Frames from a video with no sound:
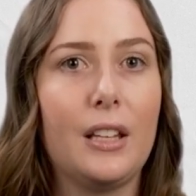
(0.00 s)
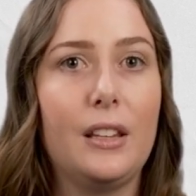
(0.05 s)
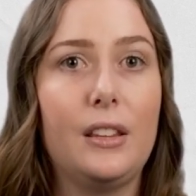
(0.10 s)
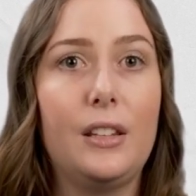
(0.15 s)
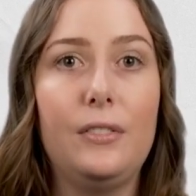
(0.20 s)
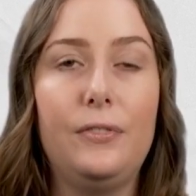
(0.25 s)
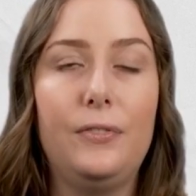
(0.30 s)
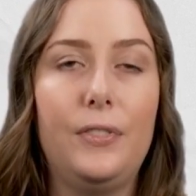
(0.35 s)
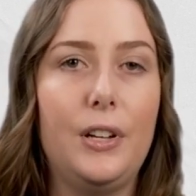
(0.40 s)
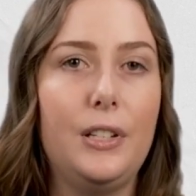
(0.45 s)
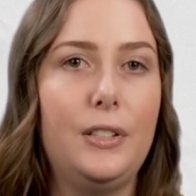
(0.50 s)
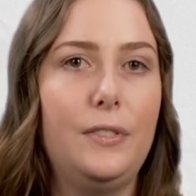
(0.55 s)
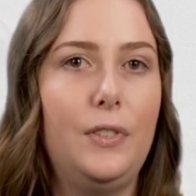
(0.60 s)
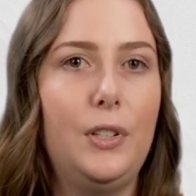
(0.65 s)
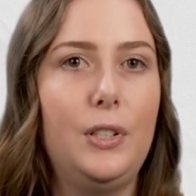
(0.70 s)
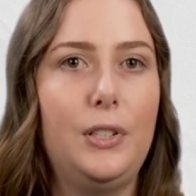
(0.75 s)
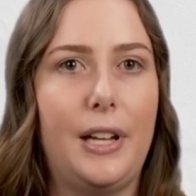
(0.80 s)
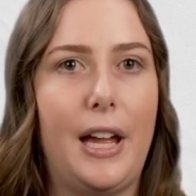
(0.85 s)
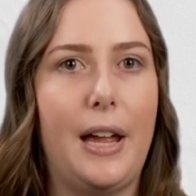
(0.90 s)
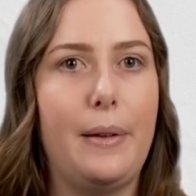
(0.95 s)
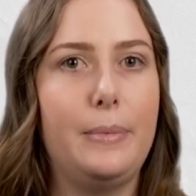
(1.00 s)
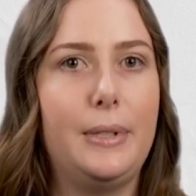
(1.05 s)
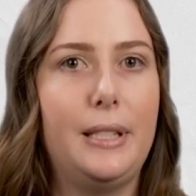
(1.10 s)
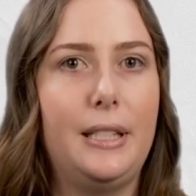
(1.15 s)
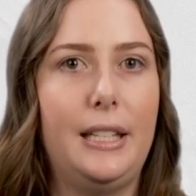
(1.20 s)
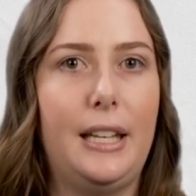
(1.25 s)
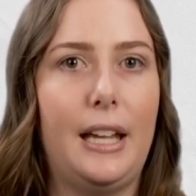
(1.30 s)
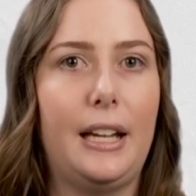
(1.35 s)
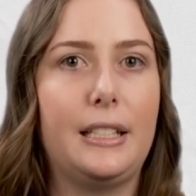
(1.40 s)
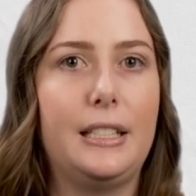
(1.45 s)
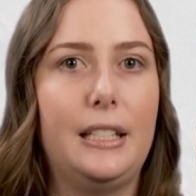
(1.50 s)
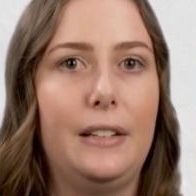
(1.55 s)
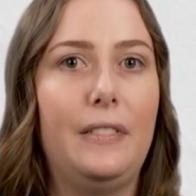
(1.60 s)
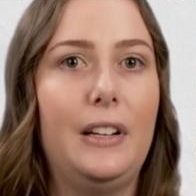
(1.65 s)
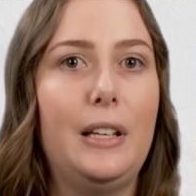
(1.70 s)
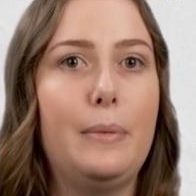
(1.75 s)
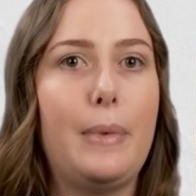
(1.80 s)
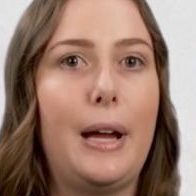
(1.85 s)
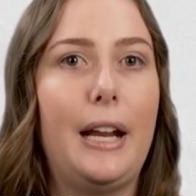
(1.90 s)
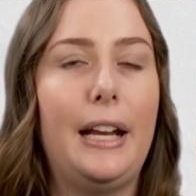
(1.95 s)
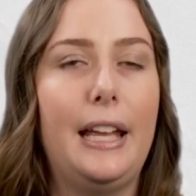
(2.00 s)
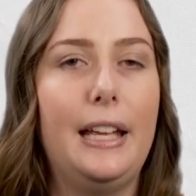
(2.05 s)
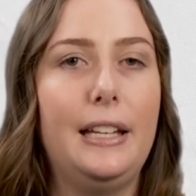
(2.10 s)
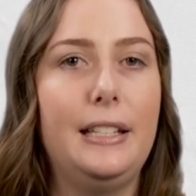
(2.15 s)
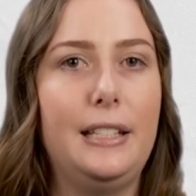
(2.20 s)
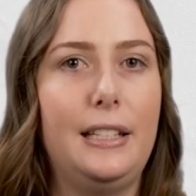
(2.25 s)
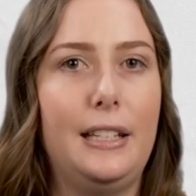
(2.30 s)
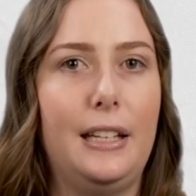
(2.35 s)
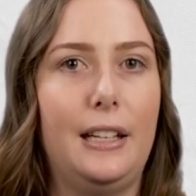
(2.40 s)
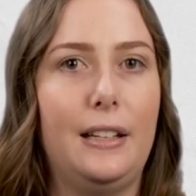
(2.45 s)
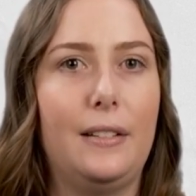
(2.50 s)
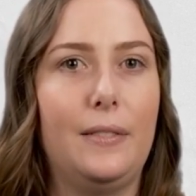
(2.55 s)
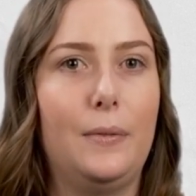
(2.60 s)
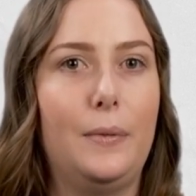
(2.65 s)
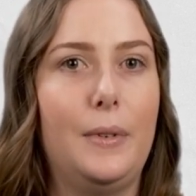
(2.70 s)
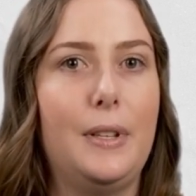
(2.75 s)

The first few times, the activity might end here